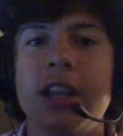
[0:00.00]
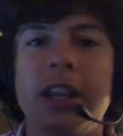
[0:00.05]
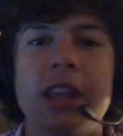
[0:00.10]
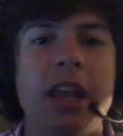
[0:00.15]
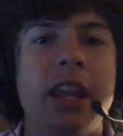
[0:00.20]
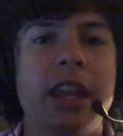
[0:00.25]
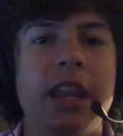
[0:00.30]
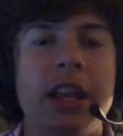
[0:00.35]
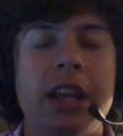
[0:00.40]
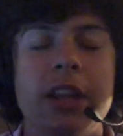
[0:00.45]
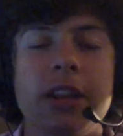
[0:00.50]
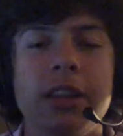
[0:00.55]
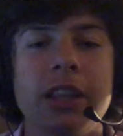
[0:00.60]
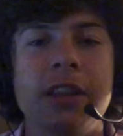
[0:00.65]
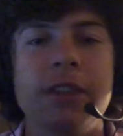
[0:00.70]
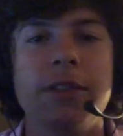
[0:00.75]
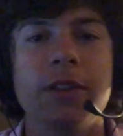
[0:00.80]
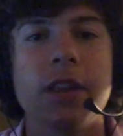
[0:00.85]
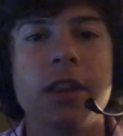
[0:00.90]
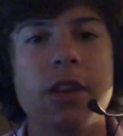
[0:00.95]
and then in
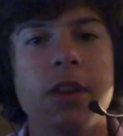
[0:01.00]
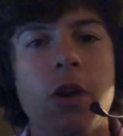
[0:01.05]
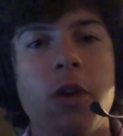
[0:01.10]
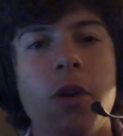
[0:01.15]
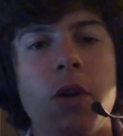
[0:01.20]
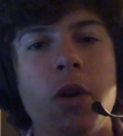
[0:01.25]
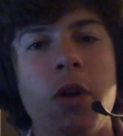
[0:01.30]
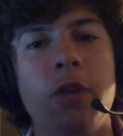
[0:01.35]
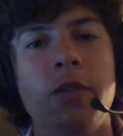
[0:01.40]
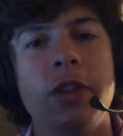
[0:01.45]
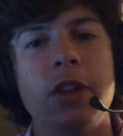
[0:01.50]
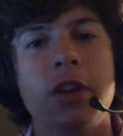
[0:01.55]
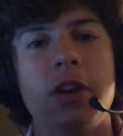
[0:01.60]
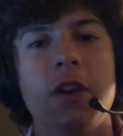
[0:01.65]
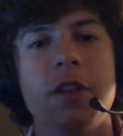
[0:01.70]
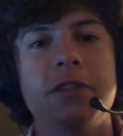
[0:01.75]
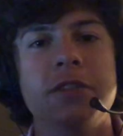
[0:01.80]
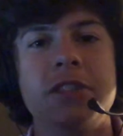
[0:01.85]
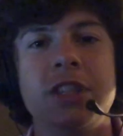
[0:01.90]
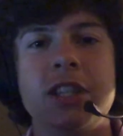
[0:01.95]
Cleveland over the
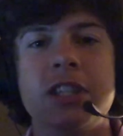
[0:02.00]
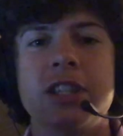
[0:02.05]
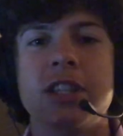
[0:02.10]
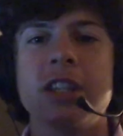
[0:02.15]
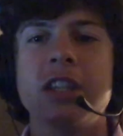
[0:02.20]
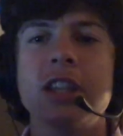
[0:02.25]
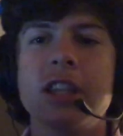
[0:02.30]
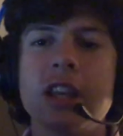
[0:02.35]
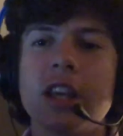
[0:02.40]
offseason.